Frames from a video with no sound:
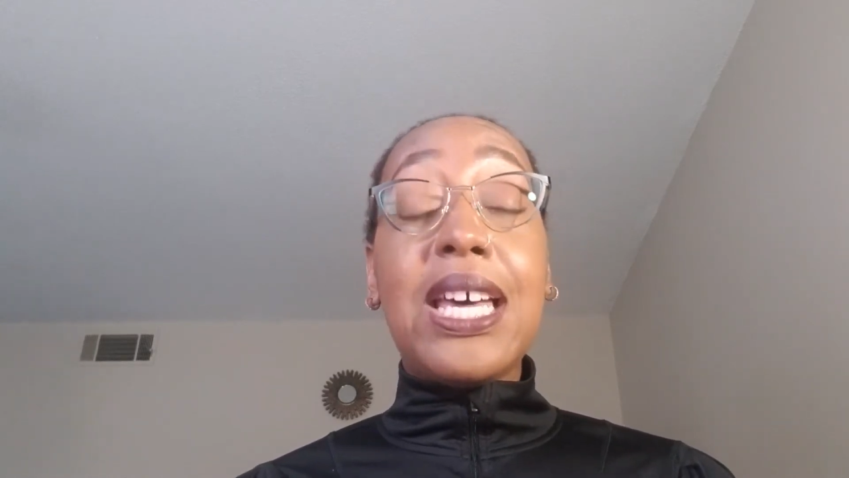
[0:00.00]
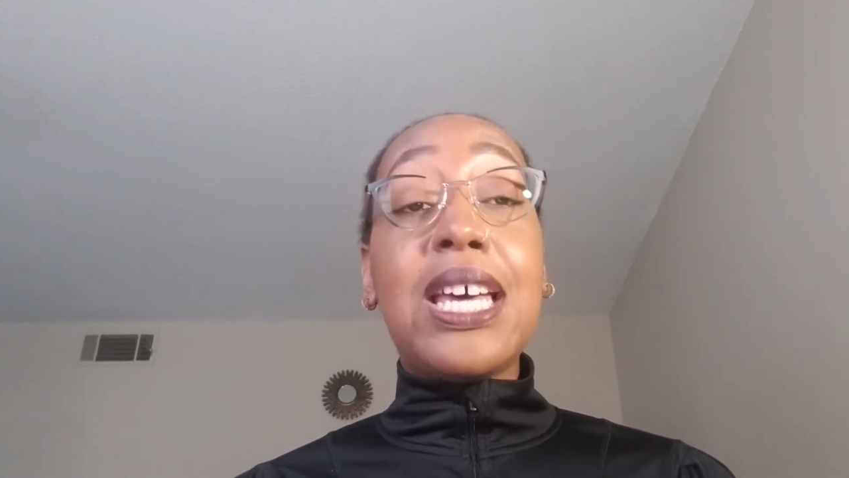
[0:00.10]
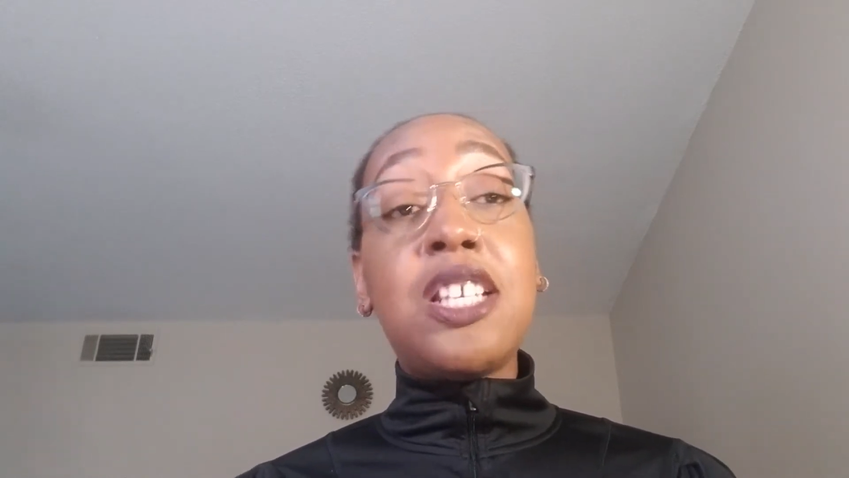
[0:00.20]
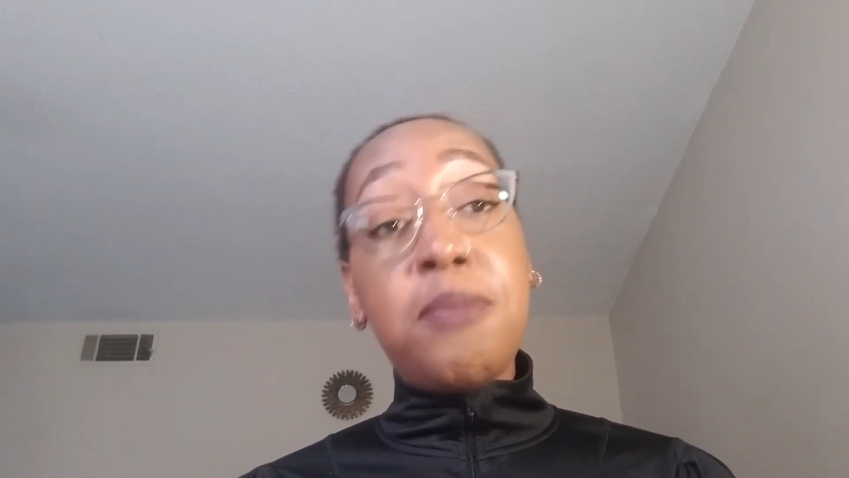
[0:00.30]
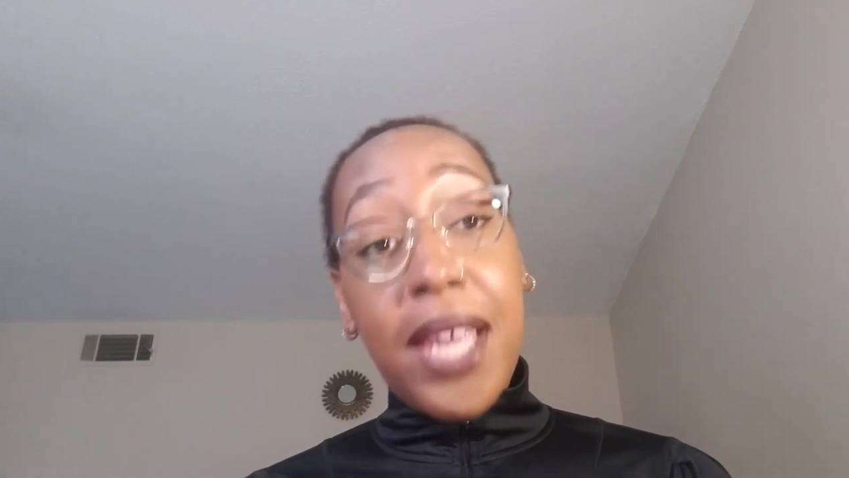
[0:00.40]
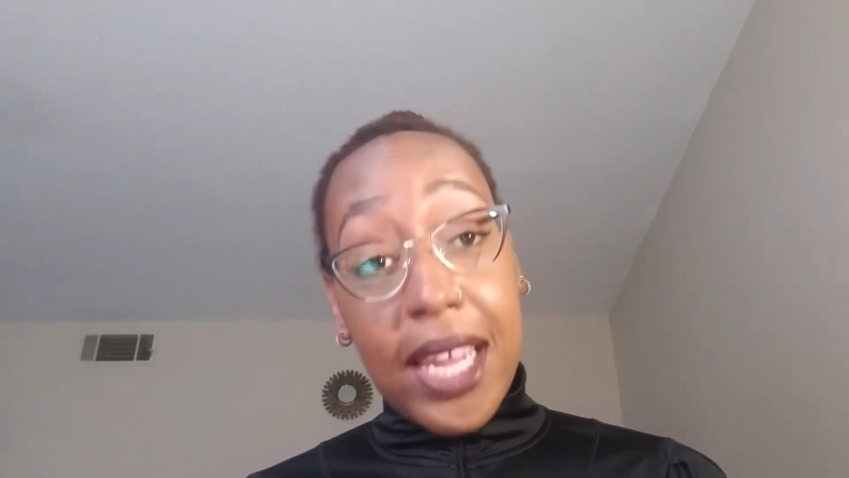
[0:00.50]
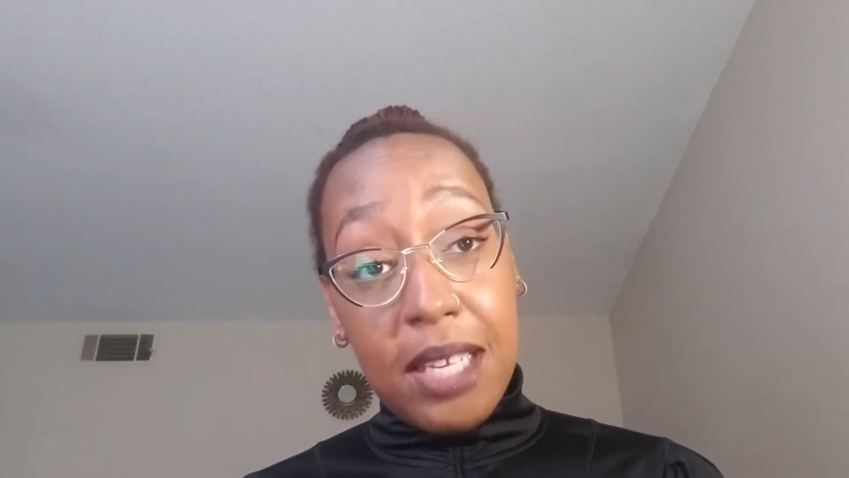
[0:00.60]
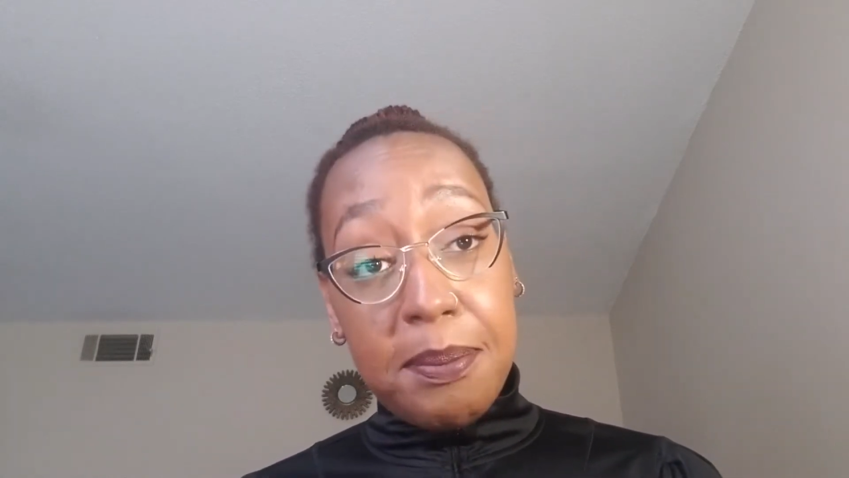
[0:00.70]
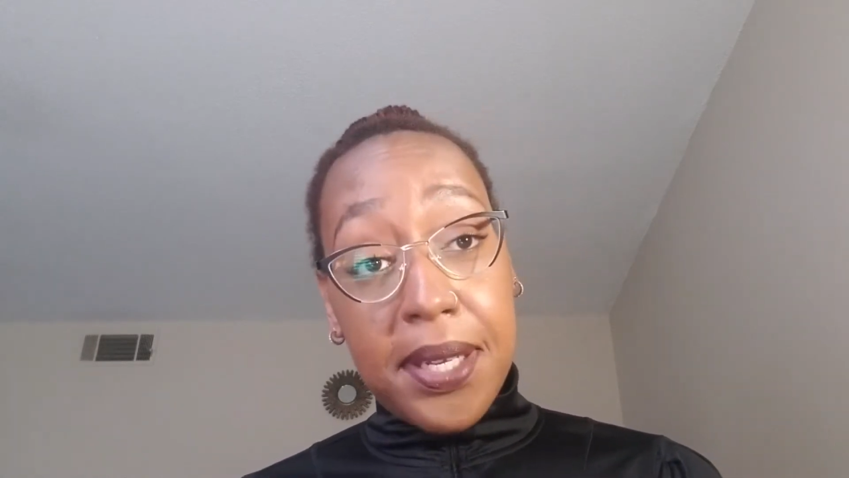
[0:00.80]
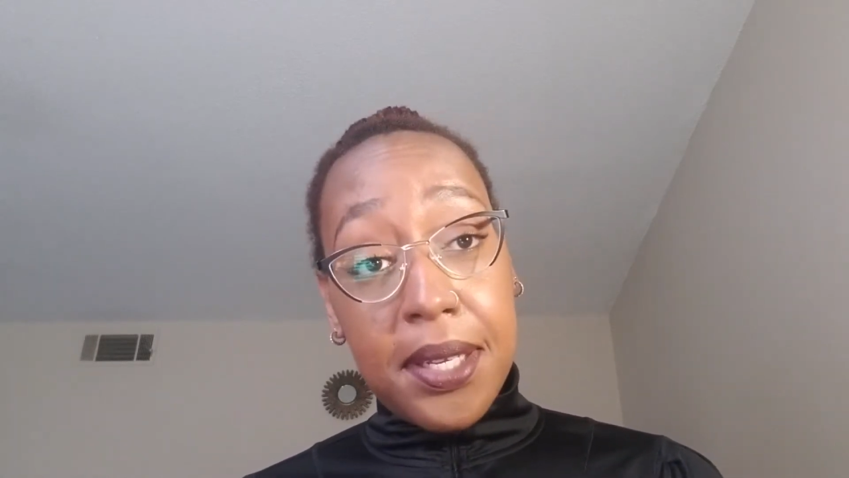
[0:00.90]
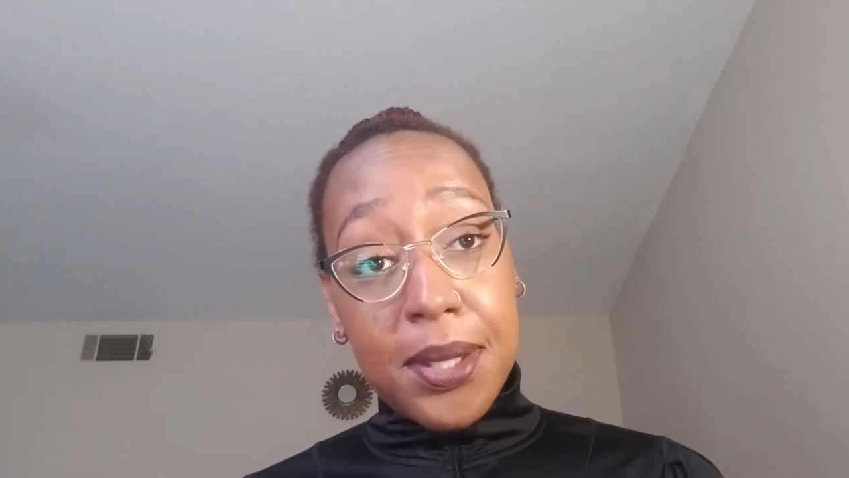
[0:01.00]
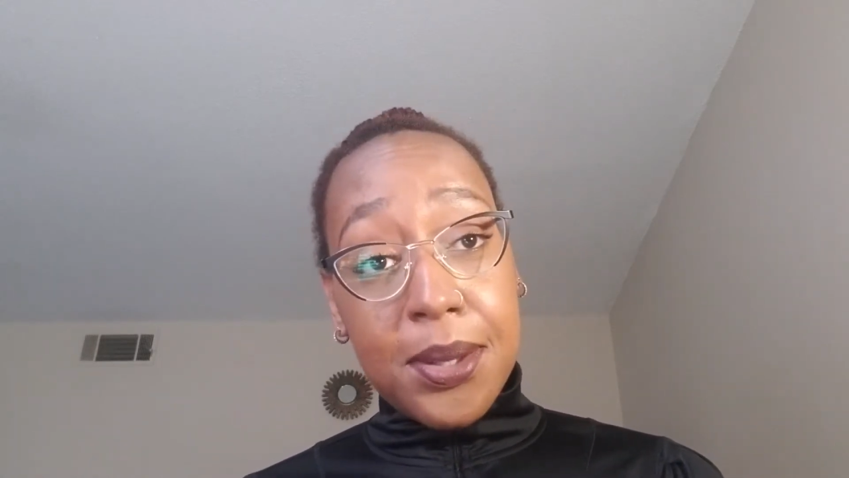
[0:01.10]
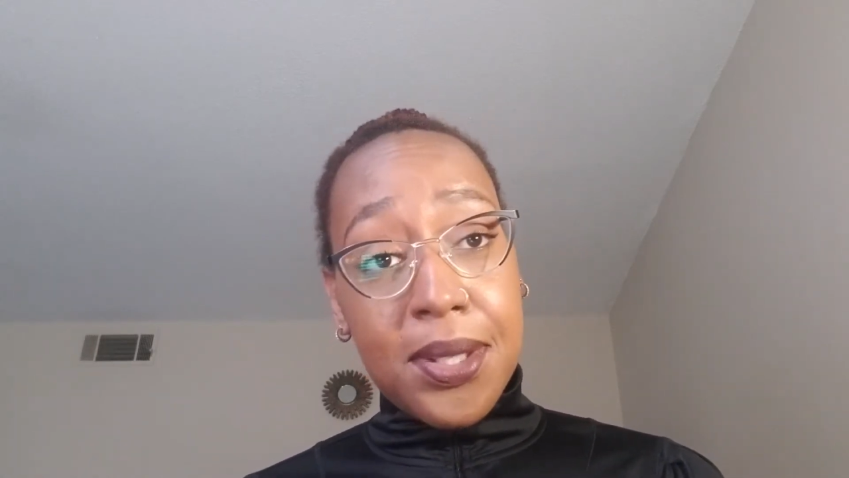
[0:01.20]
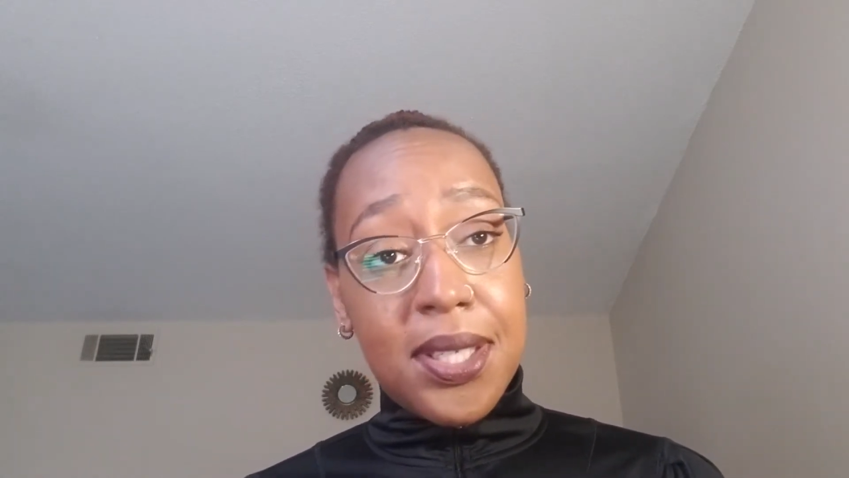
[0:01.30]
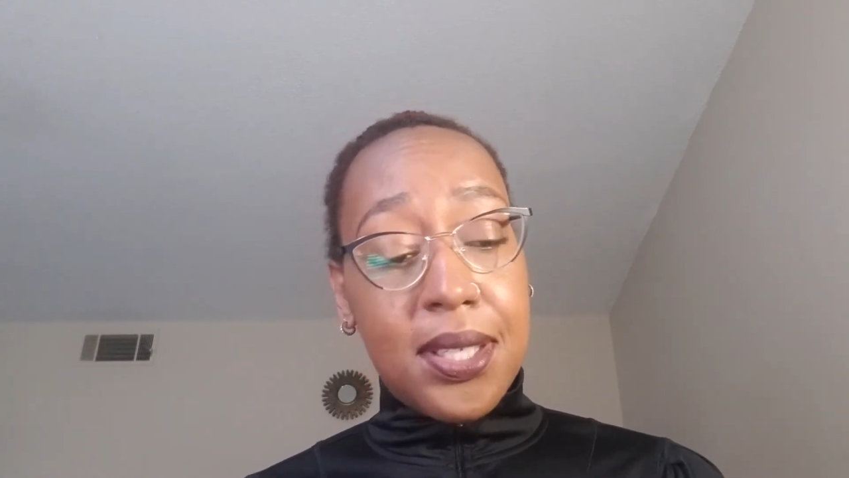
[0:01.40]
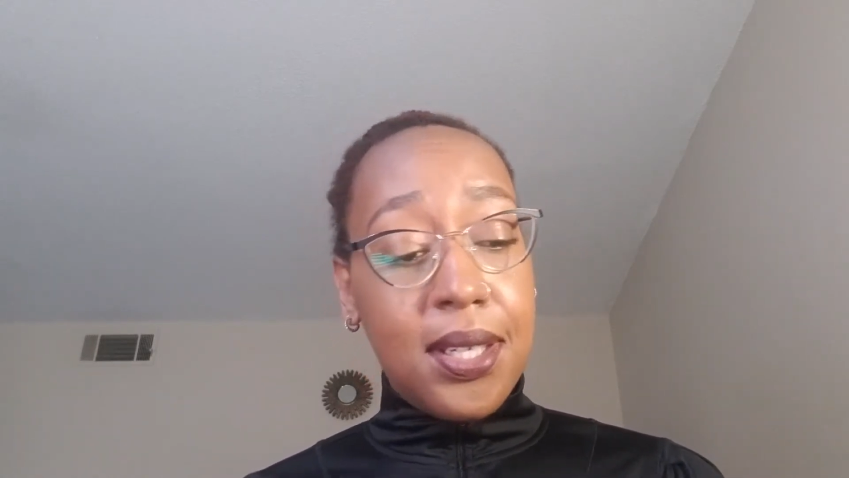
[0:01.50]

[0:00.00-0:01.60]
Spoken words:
unpaid bills,